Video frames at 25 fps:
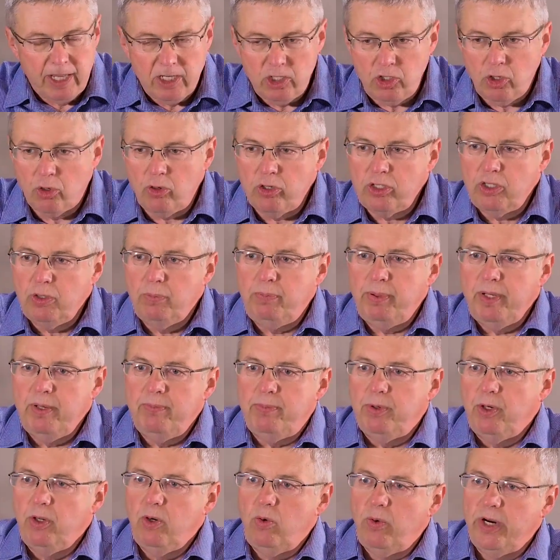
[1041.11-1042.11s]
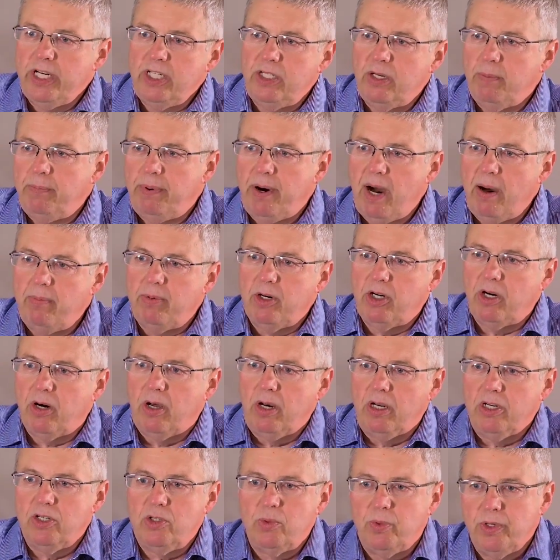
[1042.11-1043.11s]
Talk to people who went to Bible
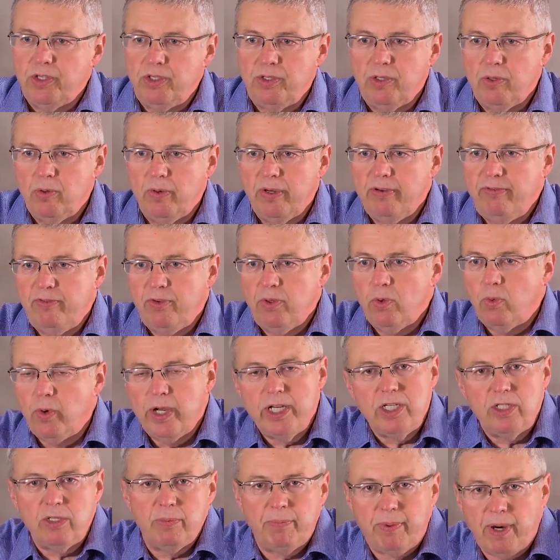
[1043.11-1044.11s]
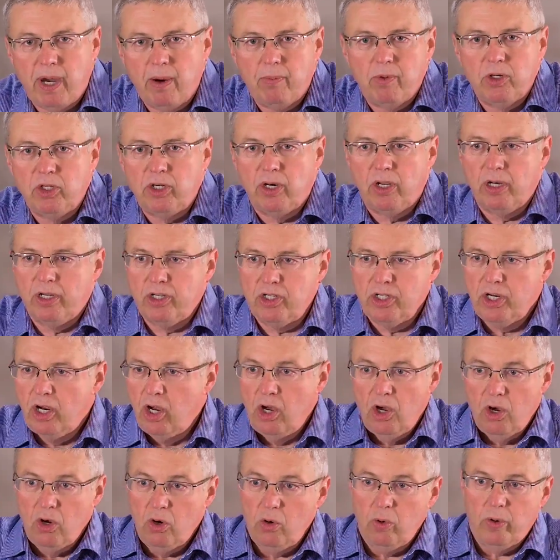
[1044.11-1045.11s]
college with you, if you went to Bible college,
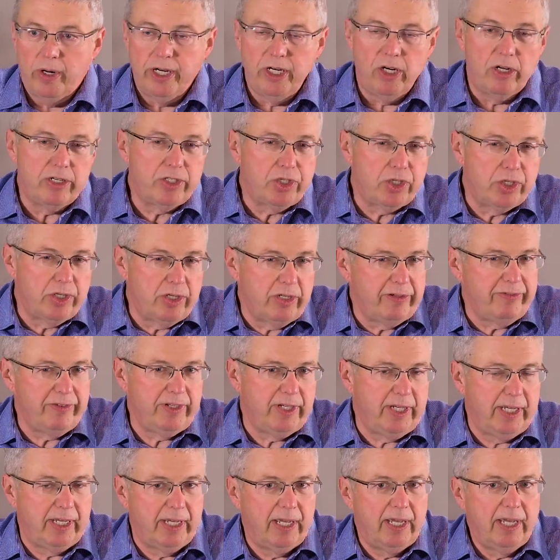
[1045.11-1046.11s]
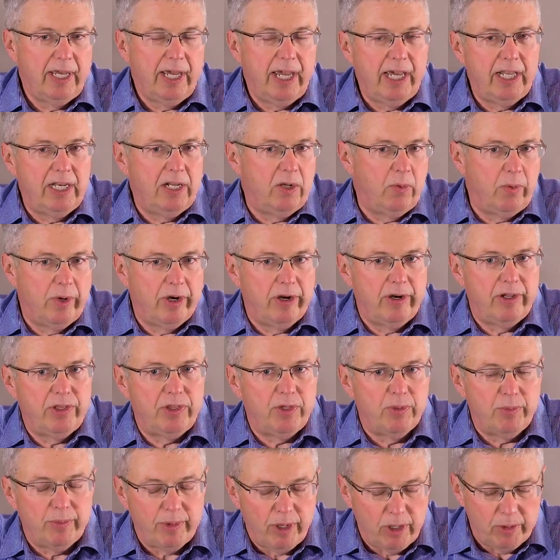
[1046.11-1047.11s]
who are not serving anywhere
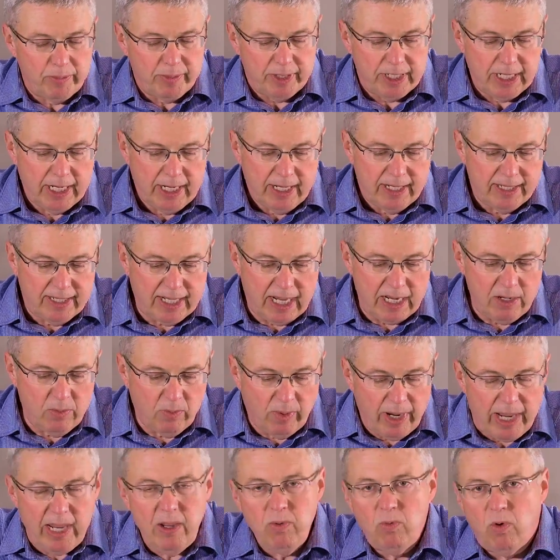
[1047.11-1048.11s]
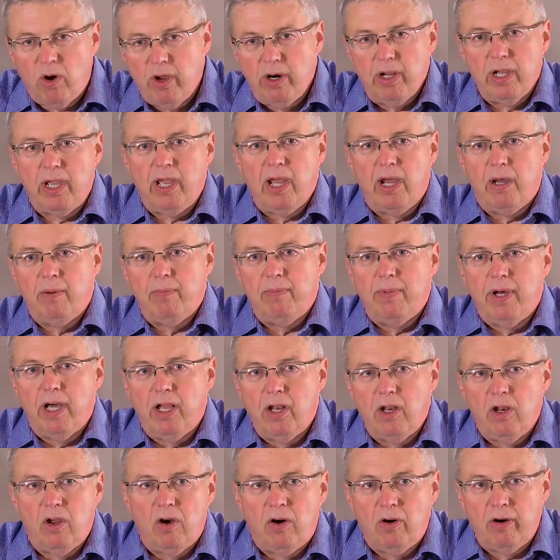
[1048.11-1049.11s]
at the moment. They may want to come
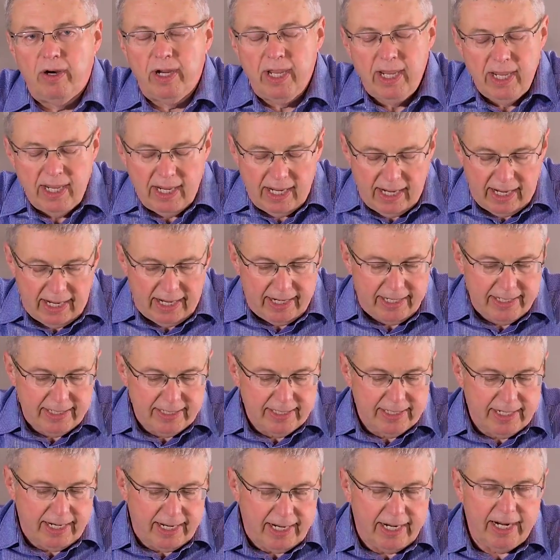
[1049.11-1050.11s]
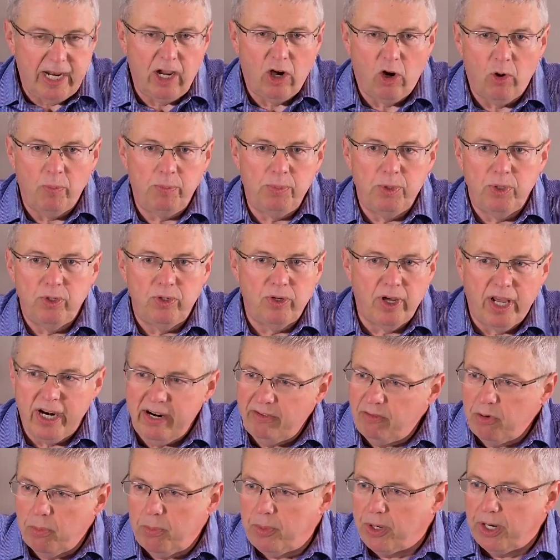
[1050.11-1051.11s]
along and help you. Not
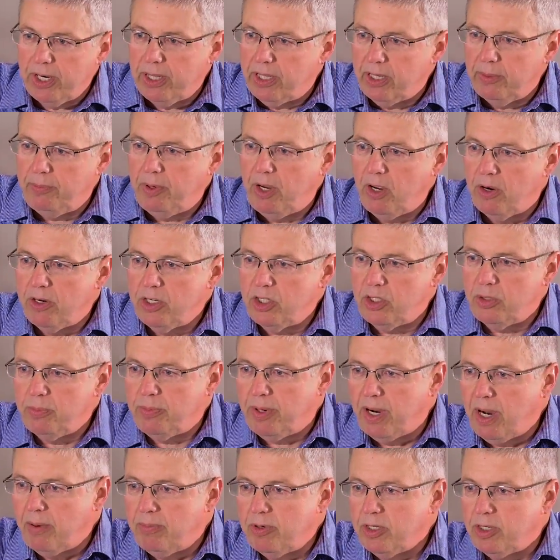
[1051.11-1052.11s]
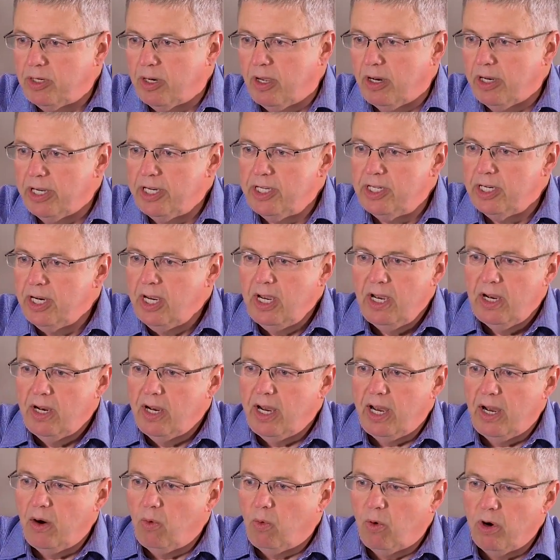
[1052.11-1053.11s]
everybody that goes to Bible college
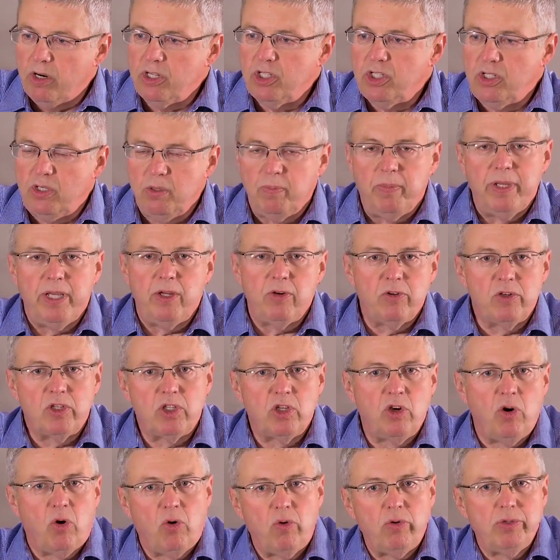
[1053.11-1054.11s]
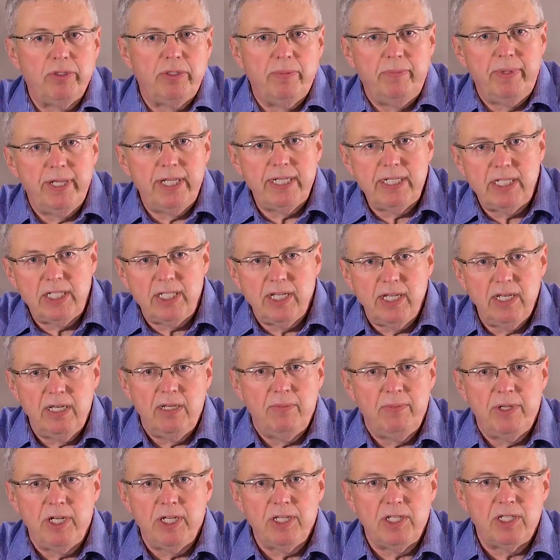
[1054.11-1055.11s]
wants to be or is called to be a
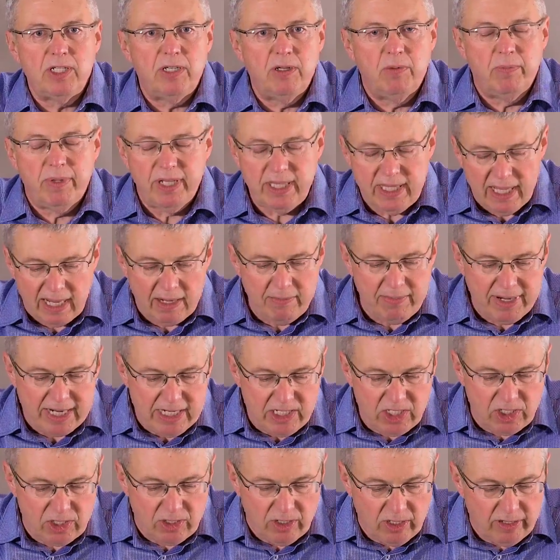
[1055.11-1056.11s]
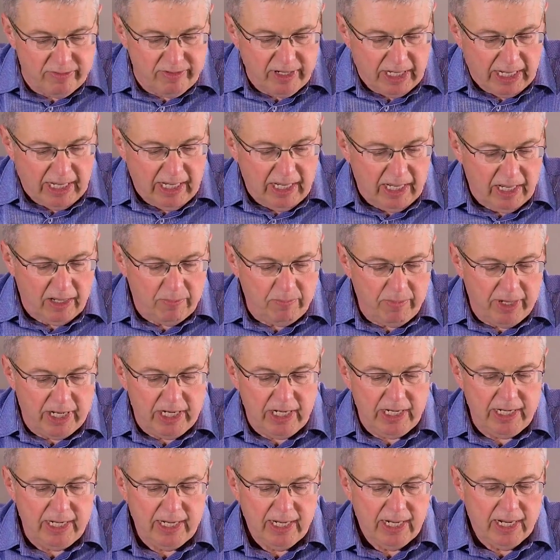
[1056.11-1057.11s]
senior minister, but they may serve in
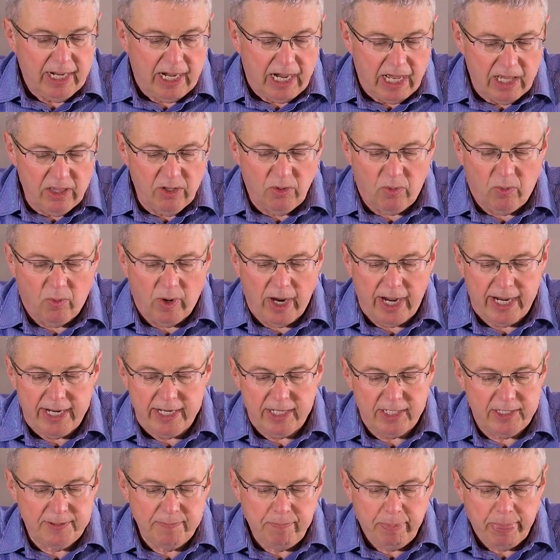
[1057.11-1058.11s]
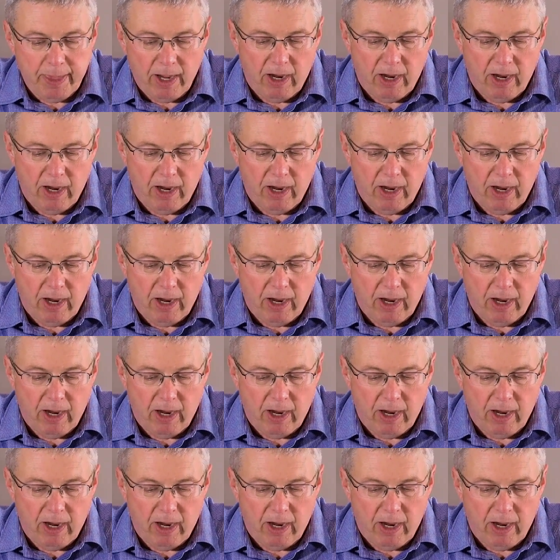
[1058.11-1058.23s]
many other ways.